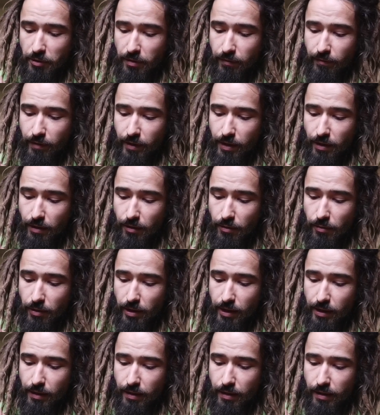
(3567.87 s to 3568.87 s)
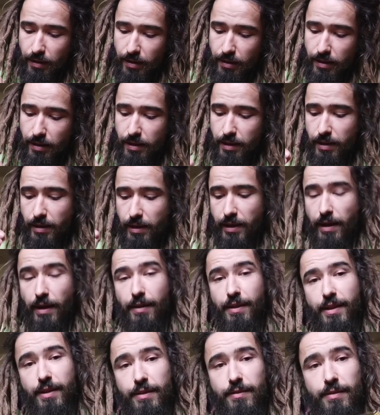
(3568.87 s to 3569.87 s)
yeah, that's it. I've
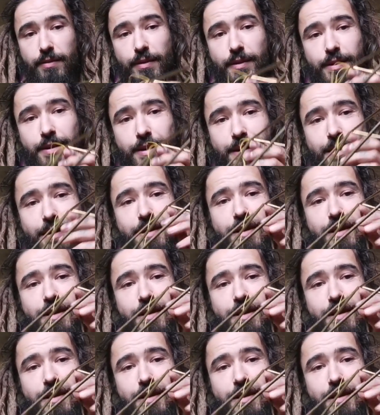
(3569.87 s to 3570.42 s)
I've got enough.